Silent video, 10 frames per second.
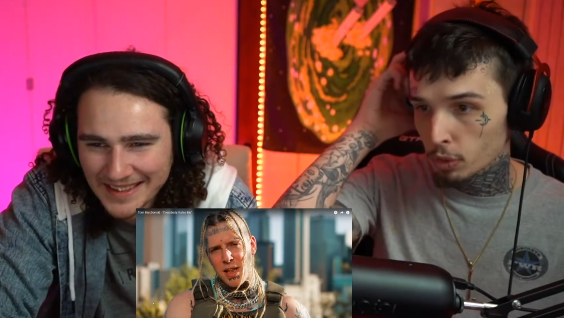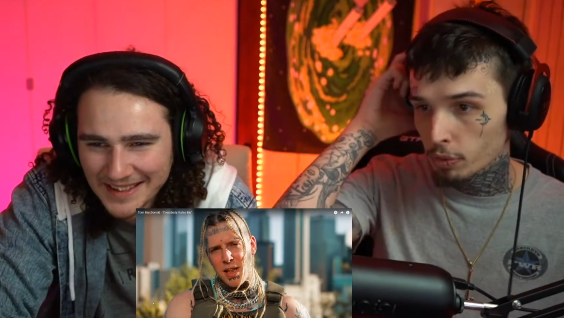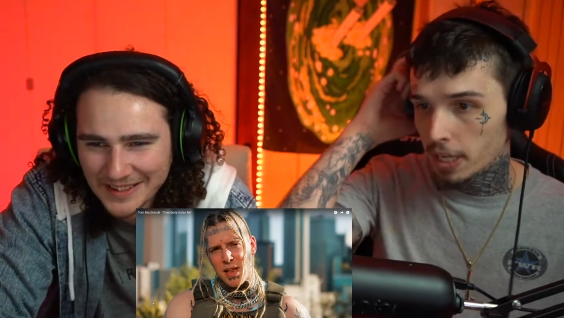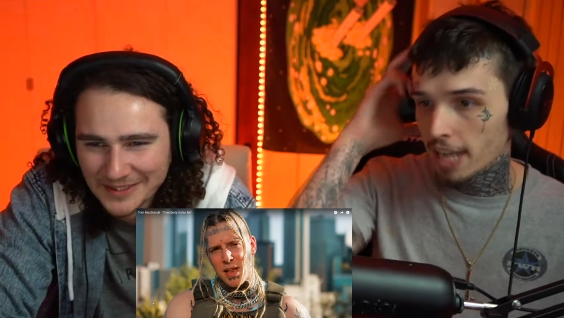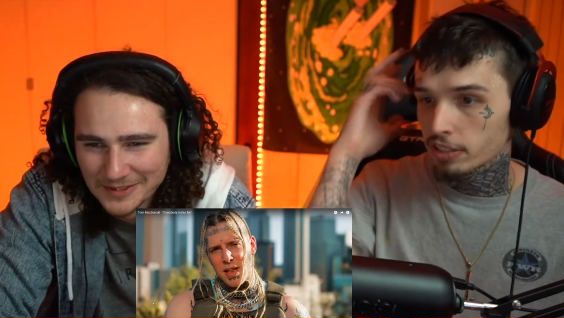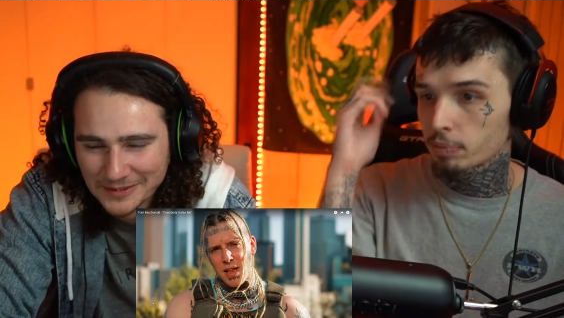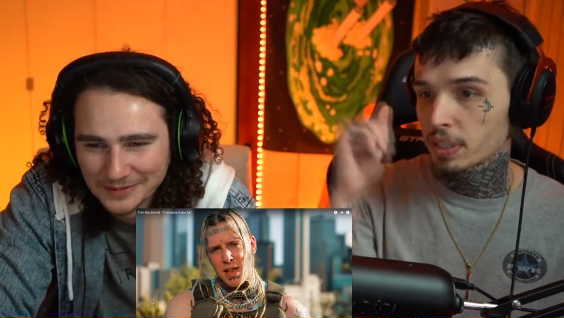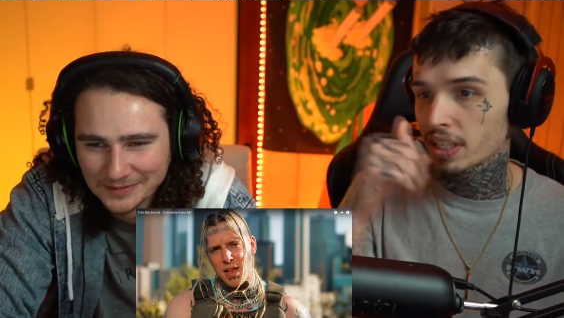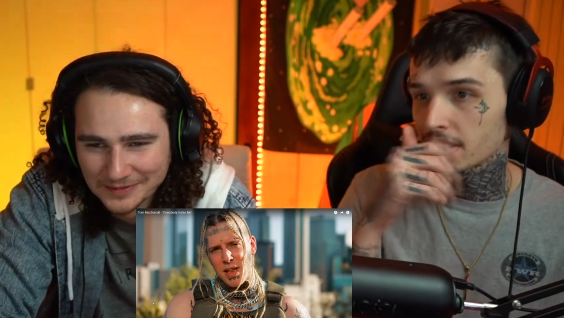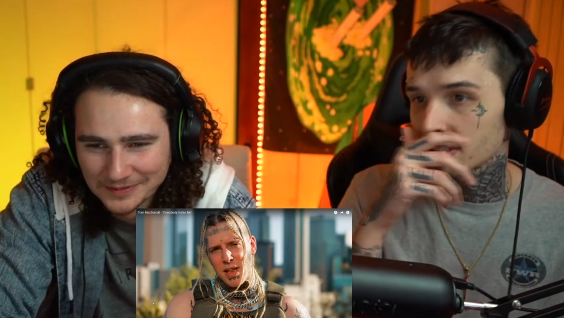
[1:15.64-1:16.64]
Speaker 1: movement hates him
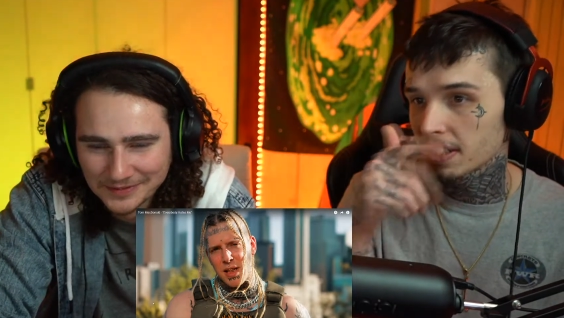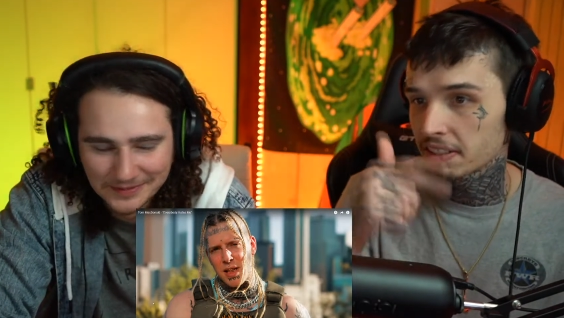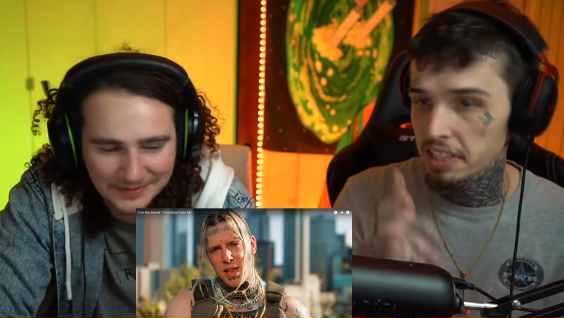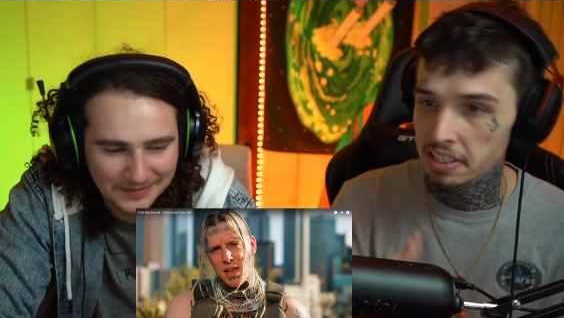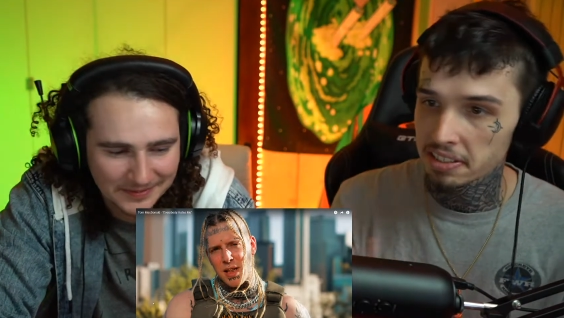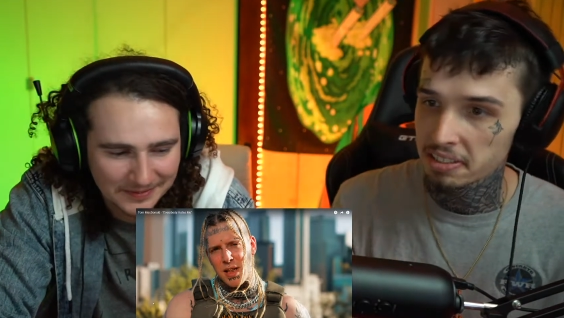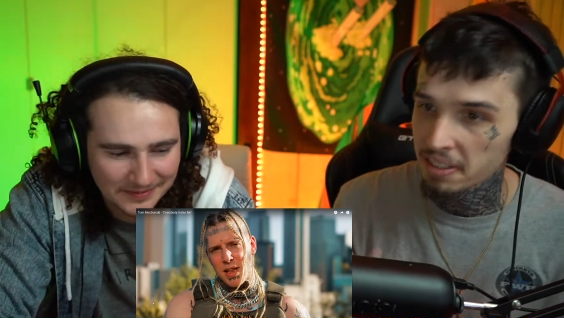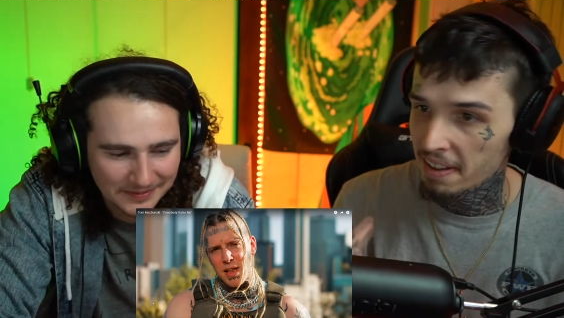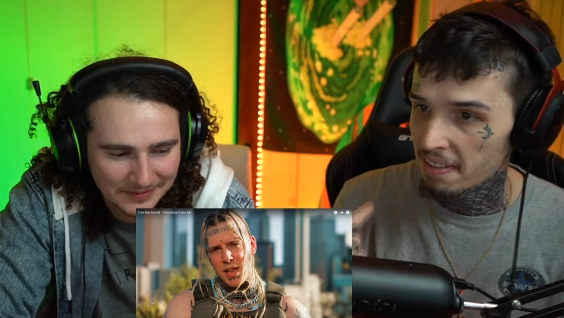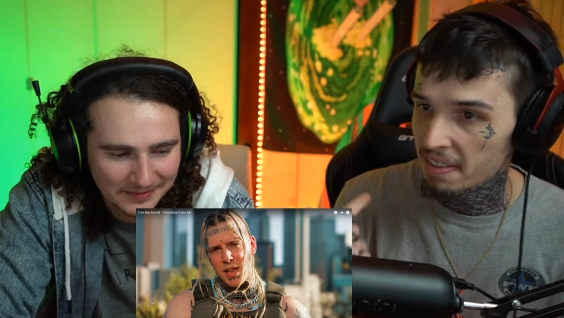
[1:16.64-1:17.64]
because he thinks
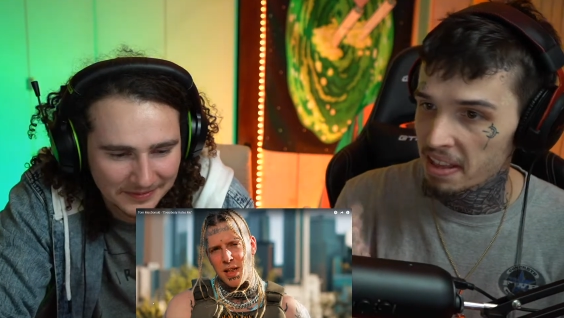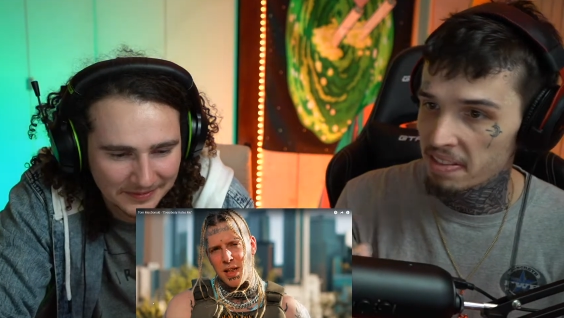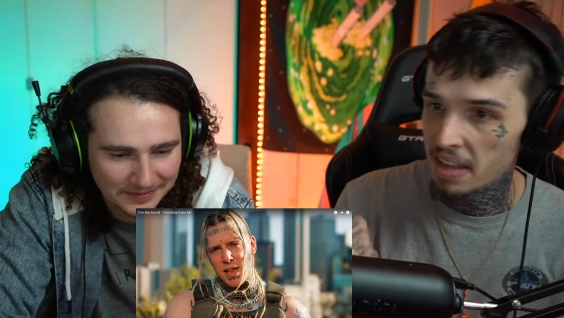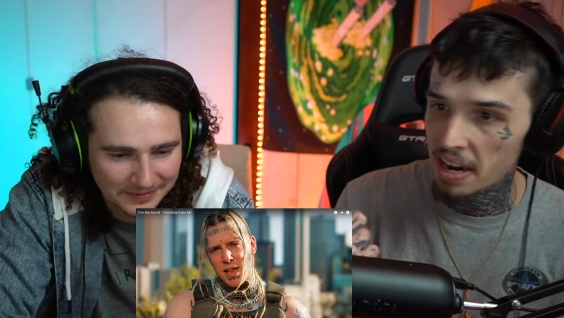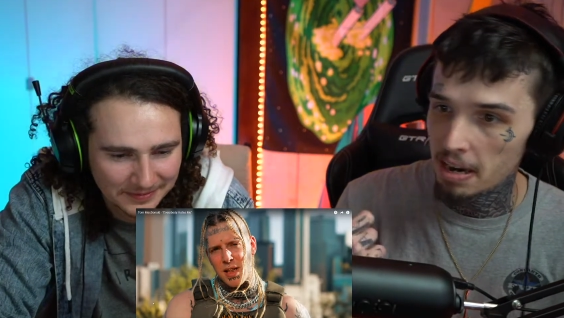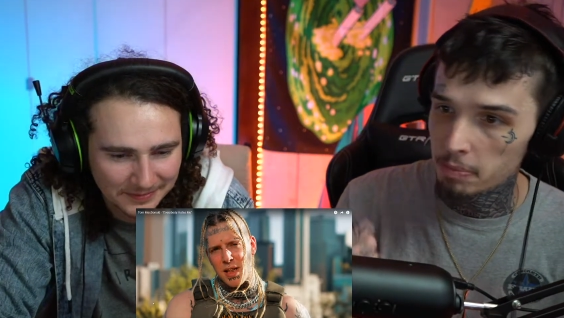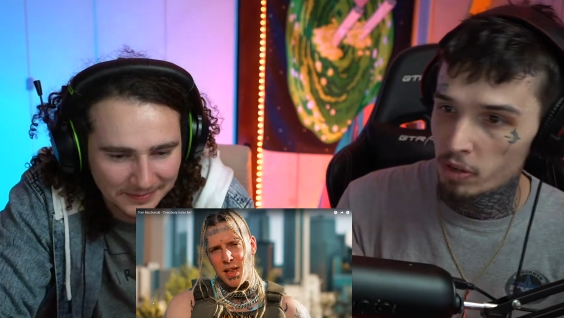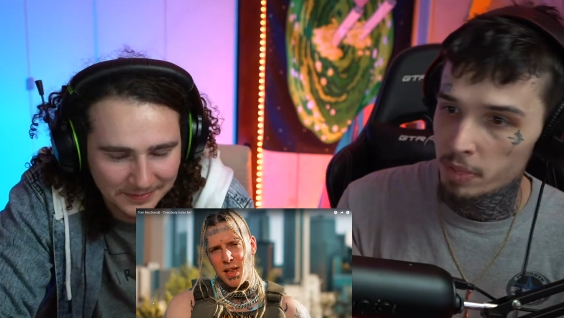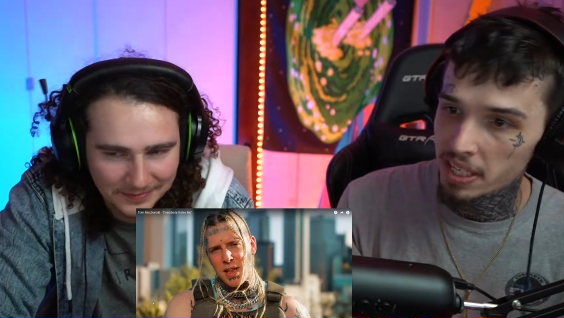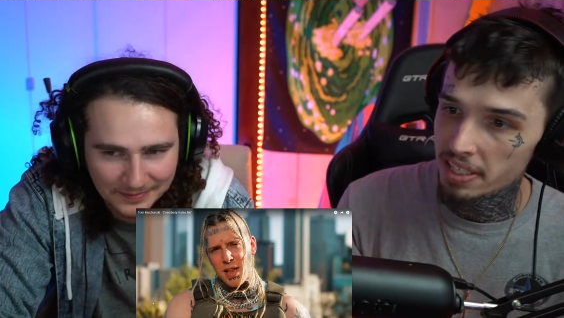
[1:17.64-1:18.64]
their
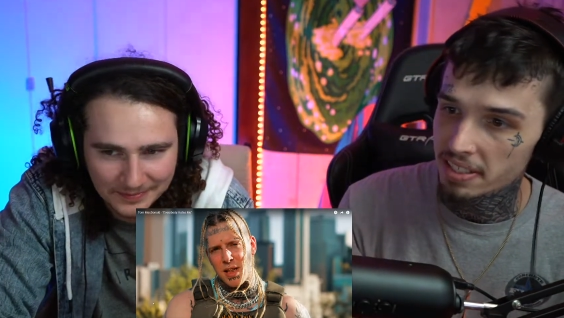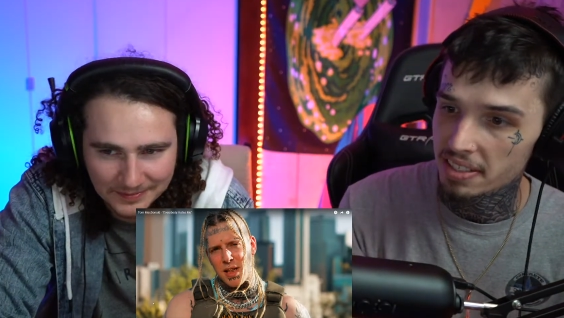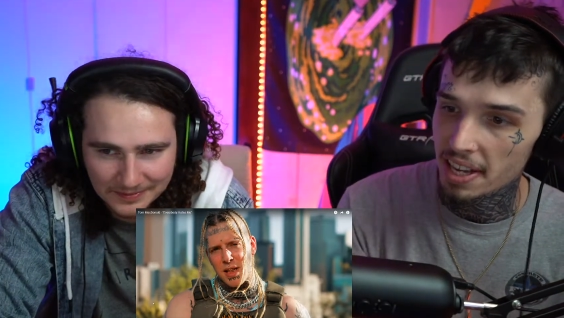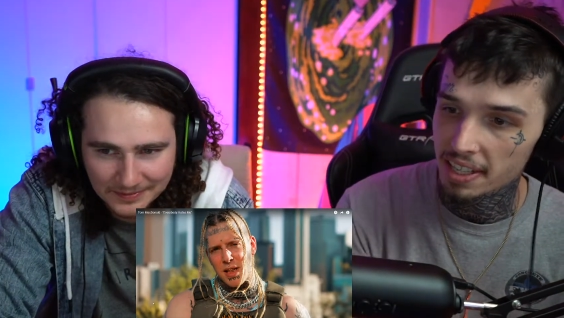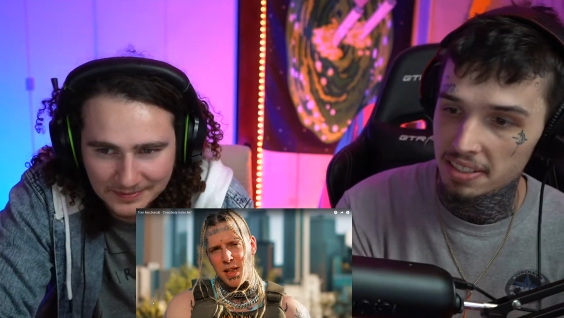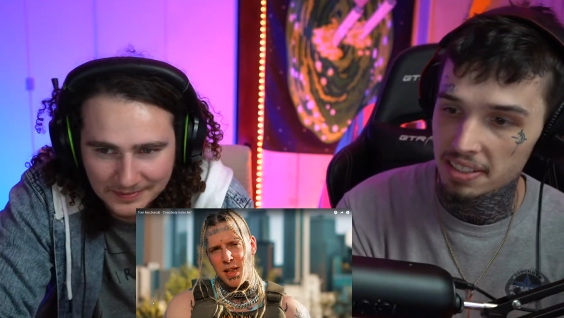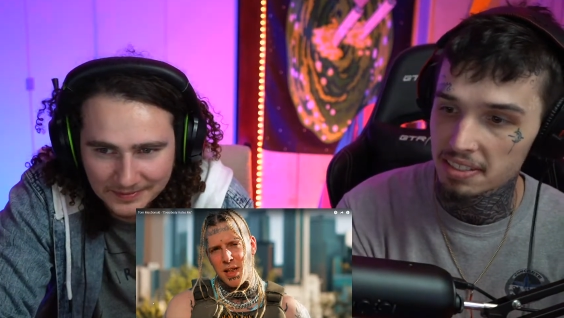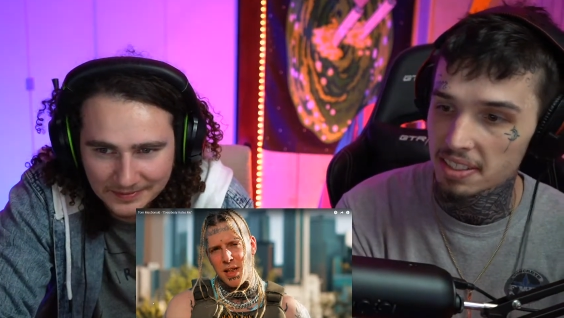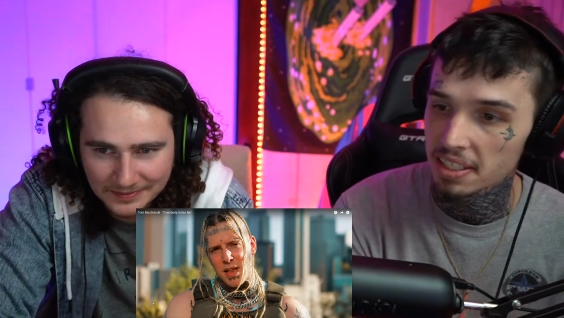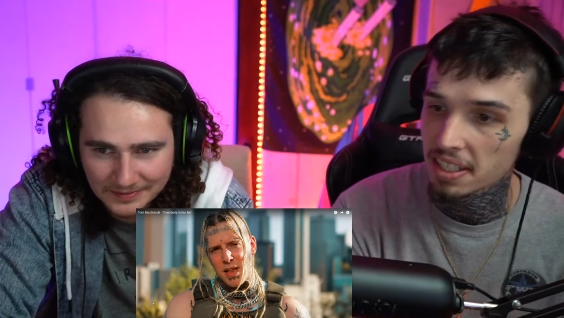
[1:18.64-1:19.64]
movement is sexist
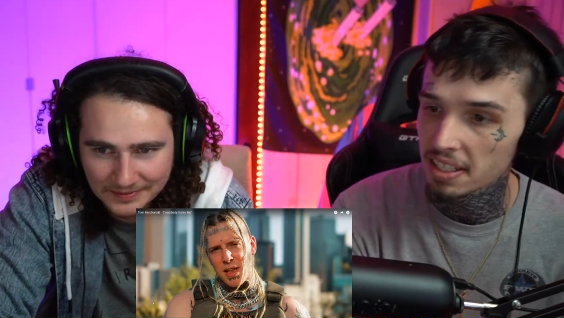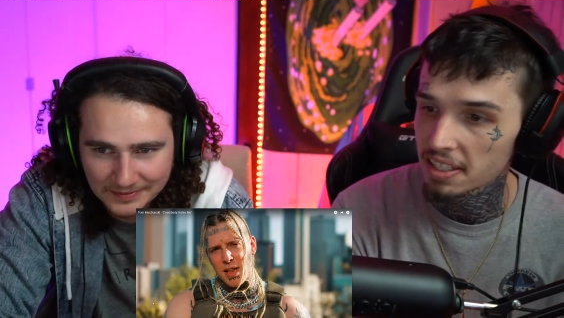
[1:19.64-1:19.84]
and